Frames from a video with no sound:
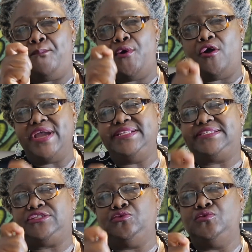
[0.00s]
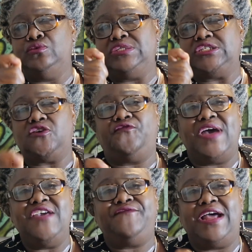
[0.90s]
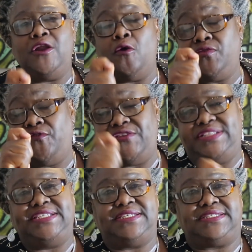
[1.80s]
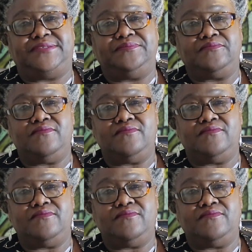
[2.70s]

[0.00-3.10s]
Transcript: points to the survival of the fittest.